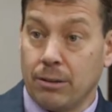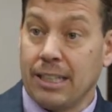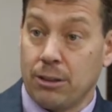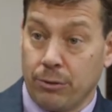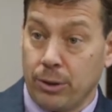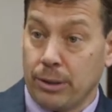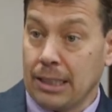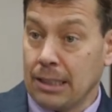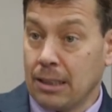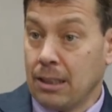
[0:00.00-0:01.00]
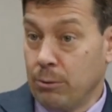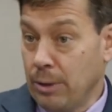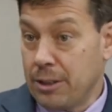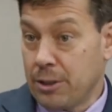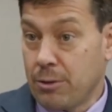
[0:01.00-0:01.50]
interviewing
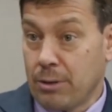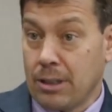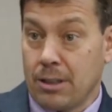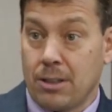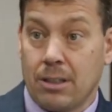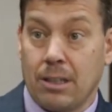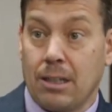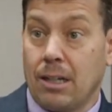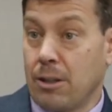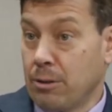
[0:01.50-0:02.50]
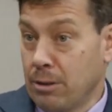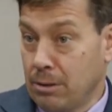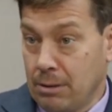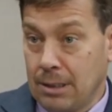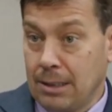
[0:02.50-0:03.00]
registrants,
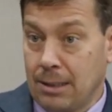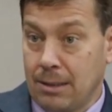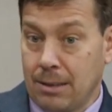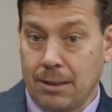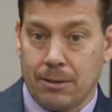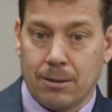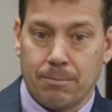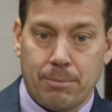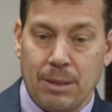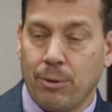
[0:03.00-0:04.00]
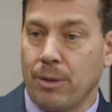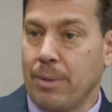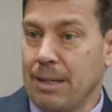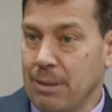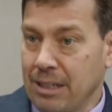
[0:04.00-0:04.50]
other people that
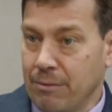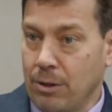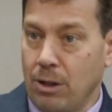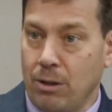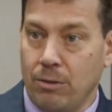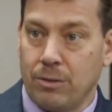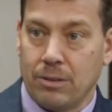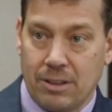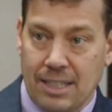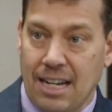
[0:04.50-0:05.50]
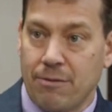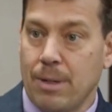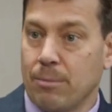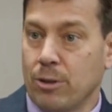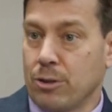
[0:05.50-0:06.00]
may be involved, staff
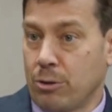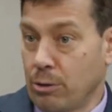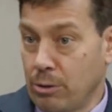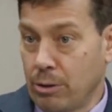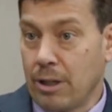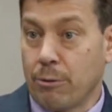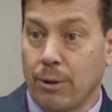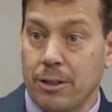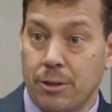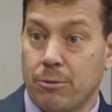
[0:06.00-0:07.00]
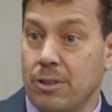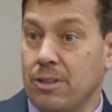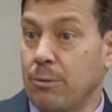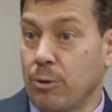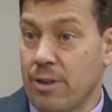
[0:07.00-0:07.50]
members or other
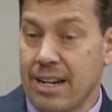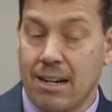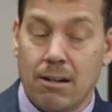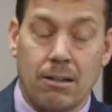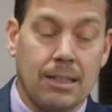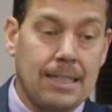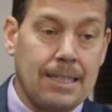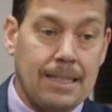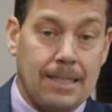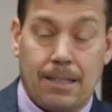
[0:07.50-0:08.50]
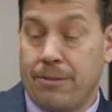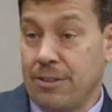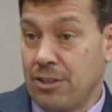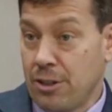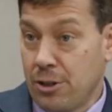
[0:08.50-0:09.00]
registrants that were there, a
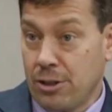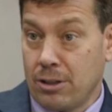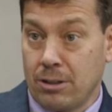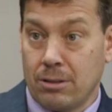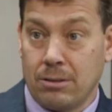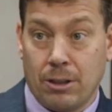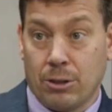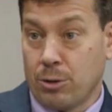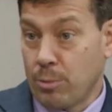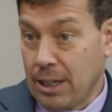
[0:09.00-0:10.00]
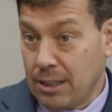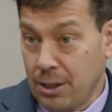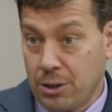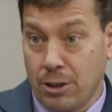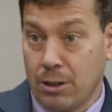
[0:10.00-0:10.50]
physician, a nurse
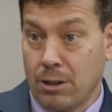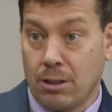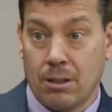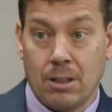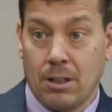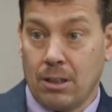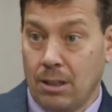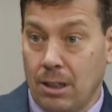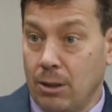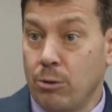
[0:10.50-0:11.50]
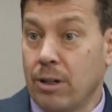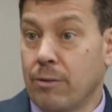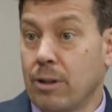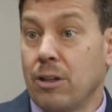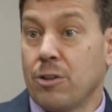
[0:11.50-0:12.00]
practitioner, right.
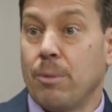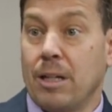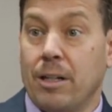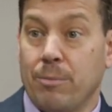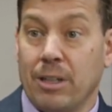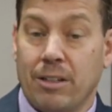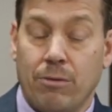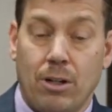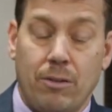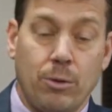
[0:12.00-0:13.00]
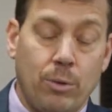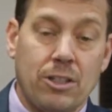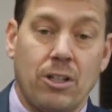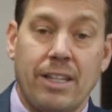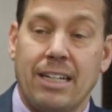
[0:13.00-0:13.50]
Whoever else might have been involved.
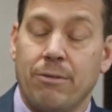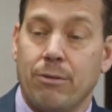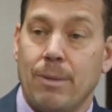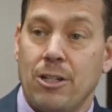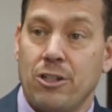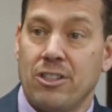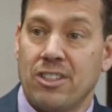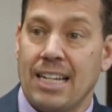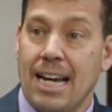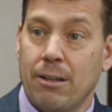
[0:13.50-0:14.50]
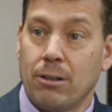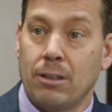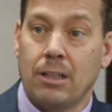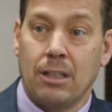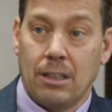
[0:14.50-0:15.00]
Once all that information is
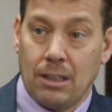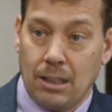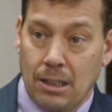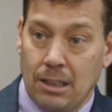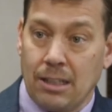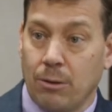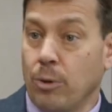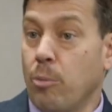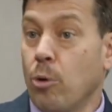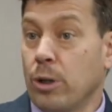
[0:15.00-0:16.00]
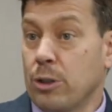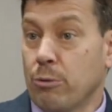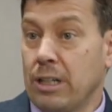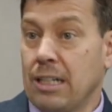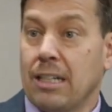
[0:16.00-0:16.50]
gathered, a report is
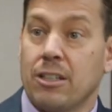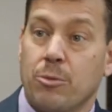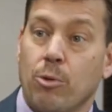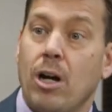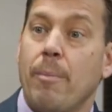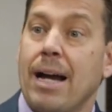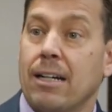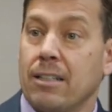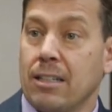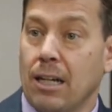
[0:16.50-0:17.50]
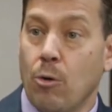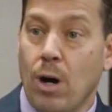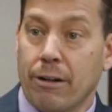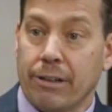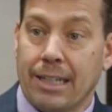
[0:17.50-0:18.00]
written and it's brought back to the
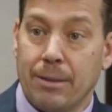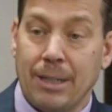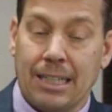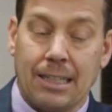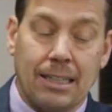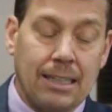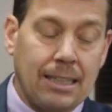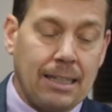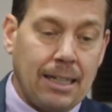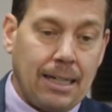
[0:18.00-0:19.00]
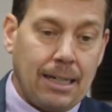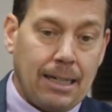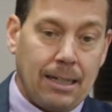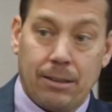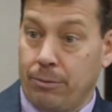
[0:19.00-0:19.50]
inquiry committee
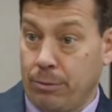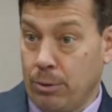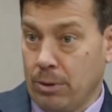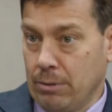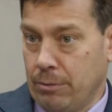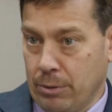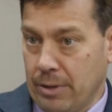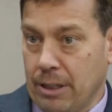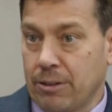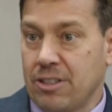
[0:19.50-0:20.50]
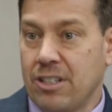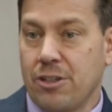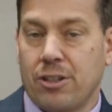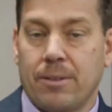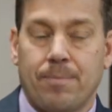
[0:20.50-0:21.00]
for their
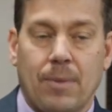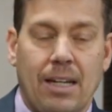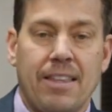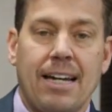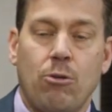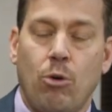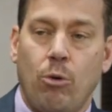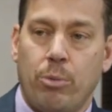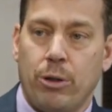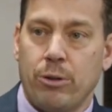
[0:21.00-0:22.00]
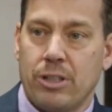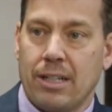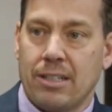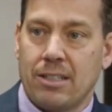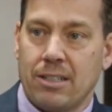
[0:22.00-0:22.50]
decision. And that whole
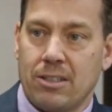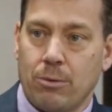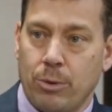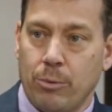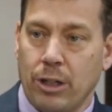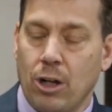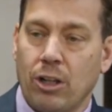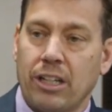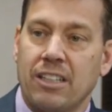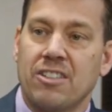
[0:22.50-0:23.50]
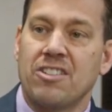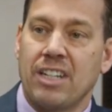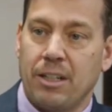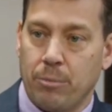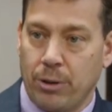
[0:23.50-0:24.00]
process is what we call a
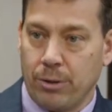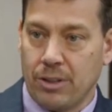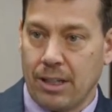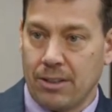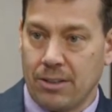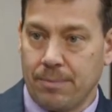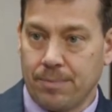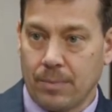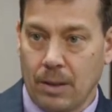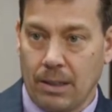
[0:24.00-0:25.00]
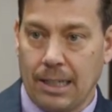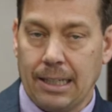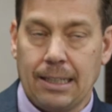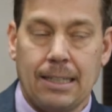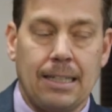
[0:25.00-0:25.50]
consent process. Okay.
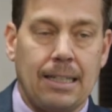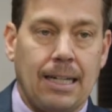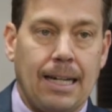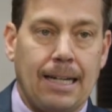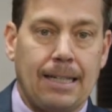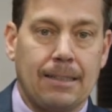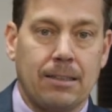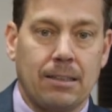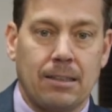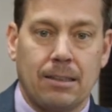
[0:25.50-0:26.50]
And